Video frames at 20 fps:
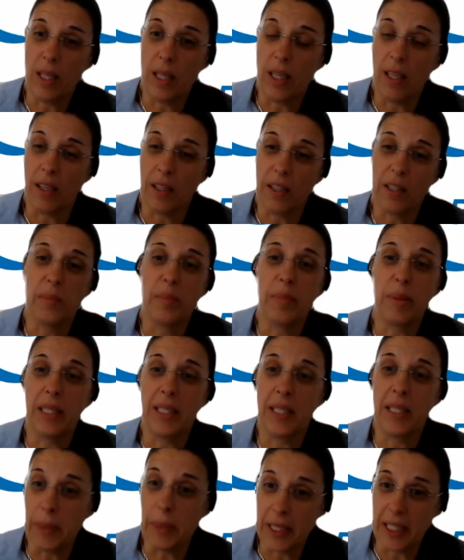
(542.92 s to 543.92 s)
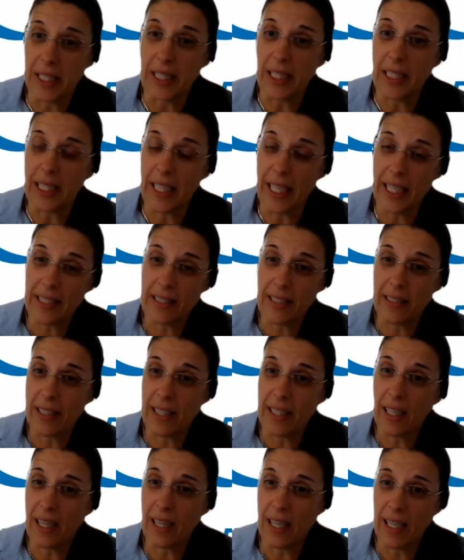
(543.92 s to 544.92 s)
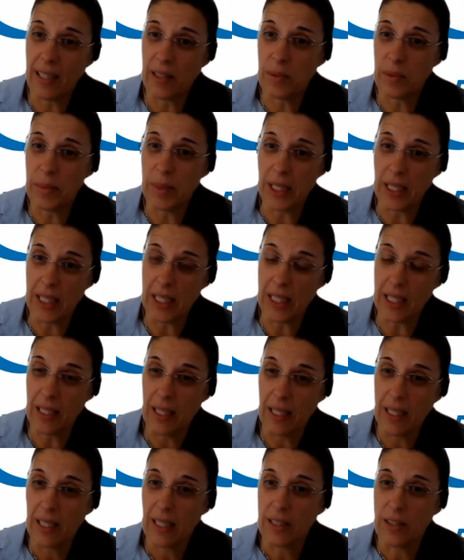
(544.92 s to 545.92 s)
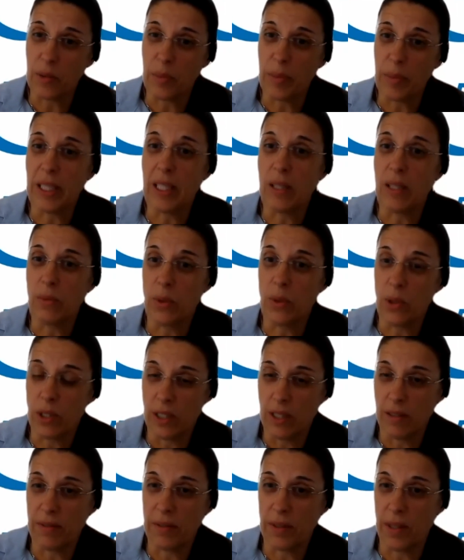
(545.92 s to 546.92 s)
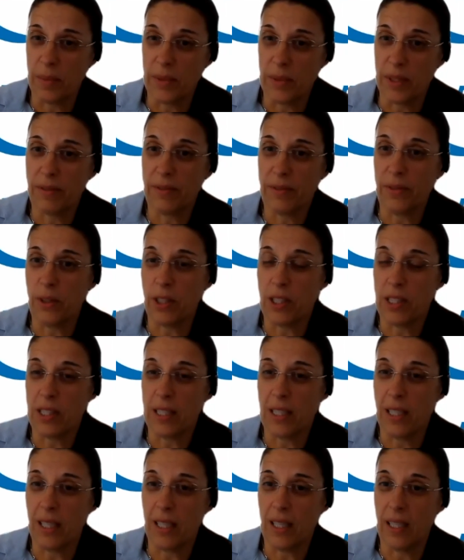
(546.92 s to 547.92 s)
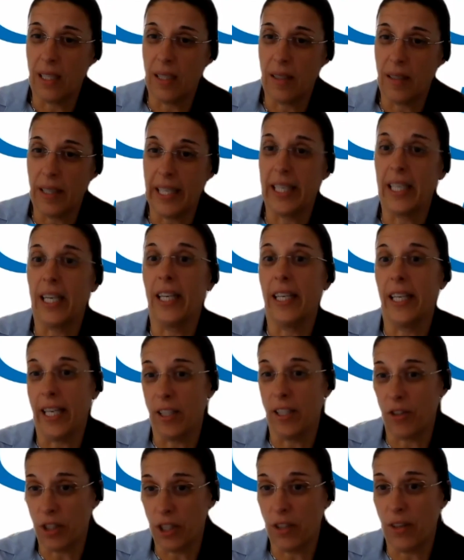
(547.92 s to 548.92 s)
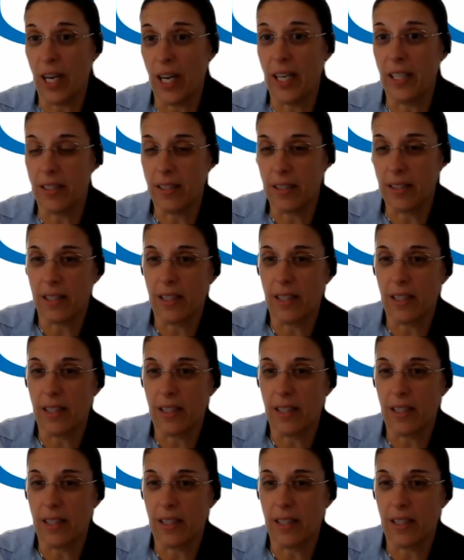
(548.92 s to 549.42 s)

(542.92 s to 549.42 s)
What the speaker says: lot of preliminary data that allow me to be awarded from the first NIH grant.